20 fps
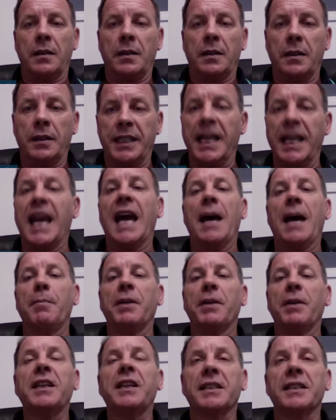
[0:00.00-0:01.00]
Yeah,
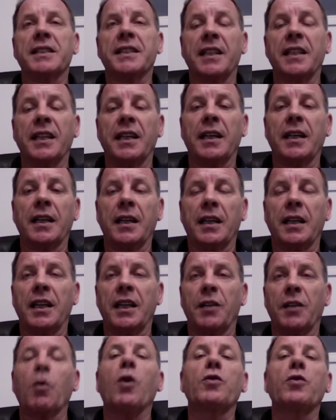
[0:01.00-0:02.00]
because it
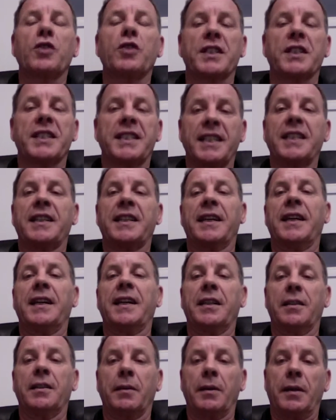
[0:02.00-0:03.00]
won't just sit
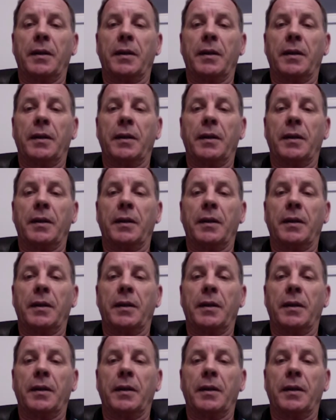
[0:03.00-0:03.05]
there.